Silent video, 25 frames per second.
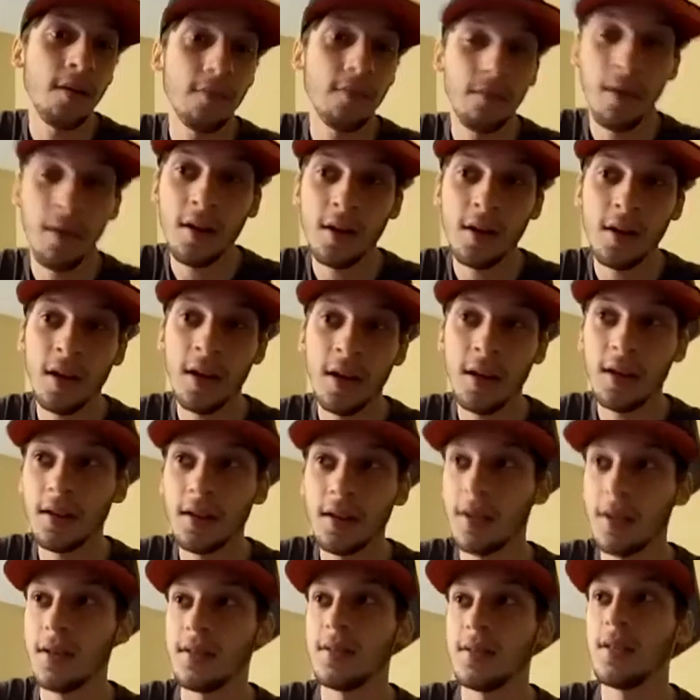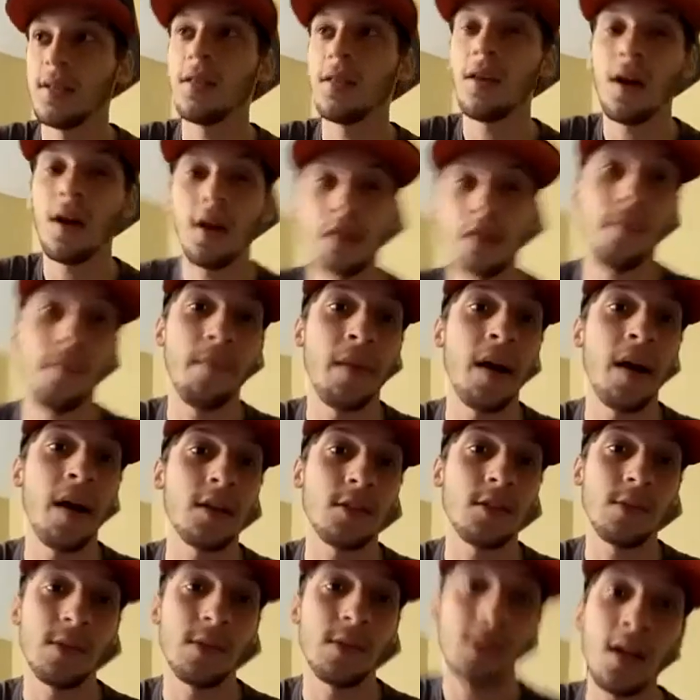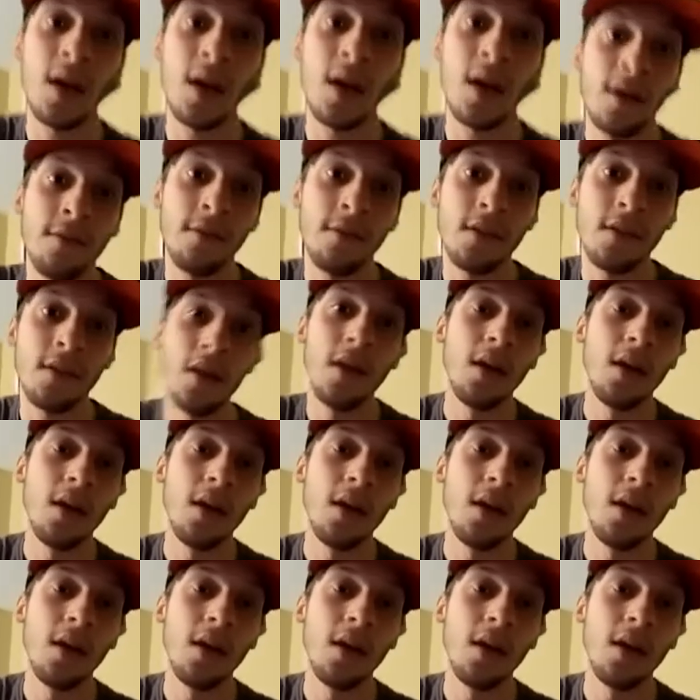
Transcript: running it because he thought the box was stuffed,